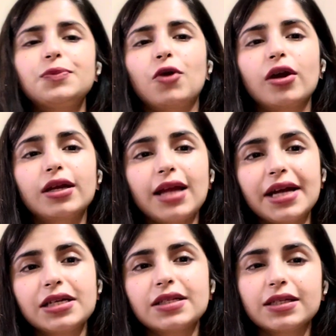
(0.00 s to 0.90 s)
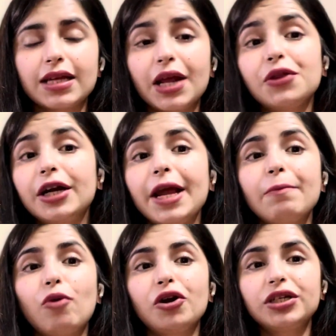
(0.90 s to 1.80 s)
Bronchiolitis is another
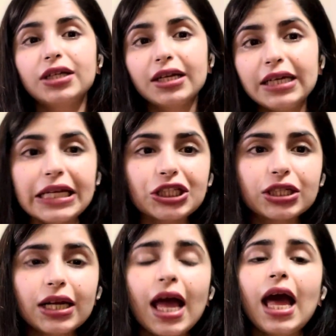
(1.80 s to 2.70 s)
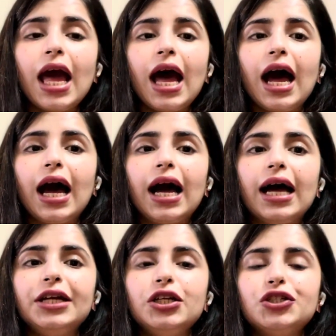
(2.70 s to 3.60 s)
important condition,
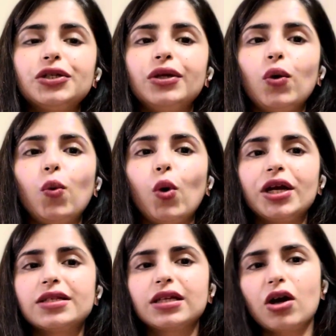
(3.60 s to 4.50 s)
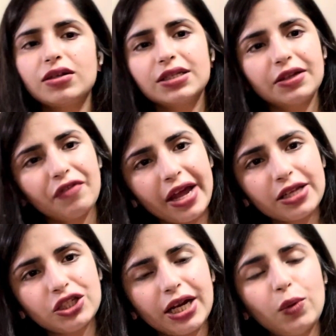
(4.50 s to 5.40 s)
and you should know what is the causative
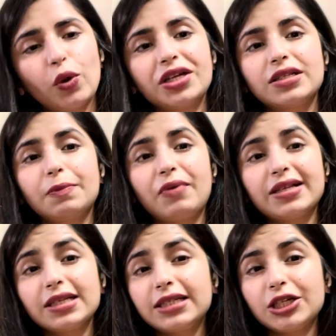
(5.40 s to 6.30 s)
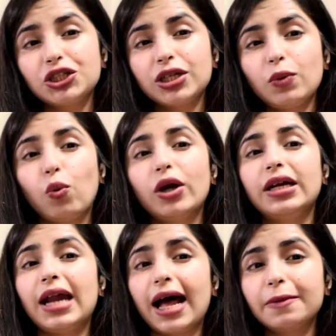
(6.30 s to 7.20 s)
agent, what is the presentation,
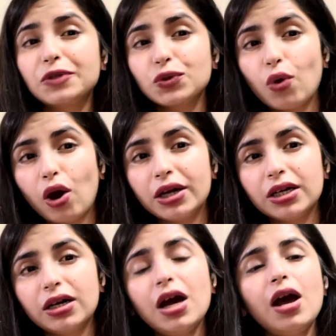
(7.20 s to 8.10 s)
what labs to order,